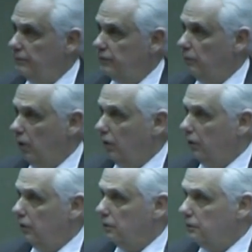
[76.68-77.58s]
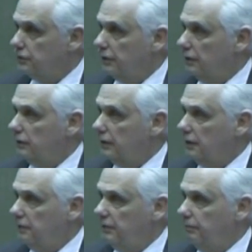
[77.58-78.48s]
them tomorrow, so that they're
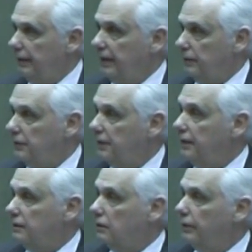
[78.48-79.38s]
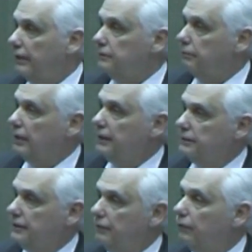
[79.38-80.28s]
going to be banned. You can't go out and buy a
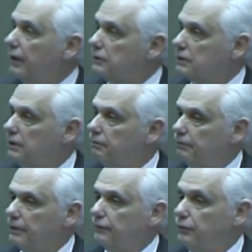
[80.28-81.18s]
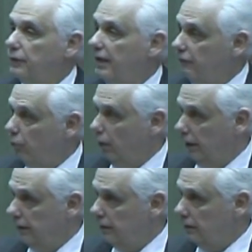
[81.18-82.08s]
10-round clip, but if you have
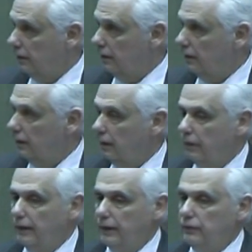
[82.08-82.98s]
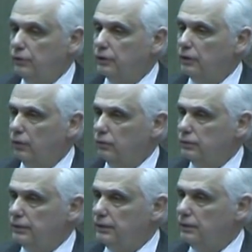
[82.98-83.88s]
one, then you can
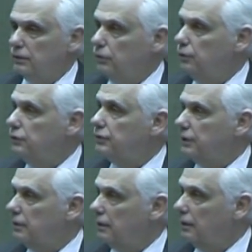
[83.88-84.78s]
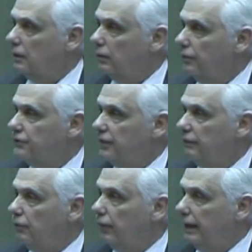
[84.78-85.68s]
only use it with
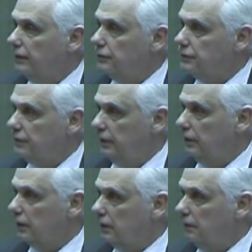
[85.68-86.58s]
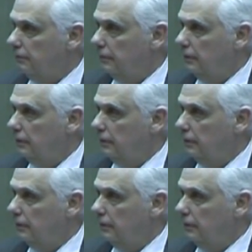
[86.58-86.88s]
7 rounds in the clip.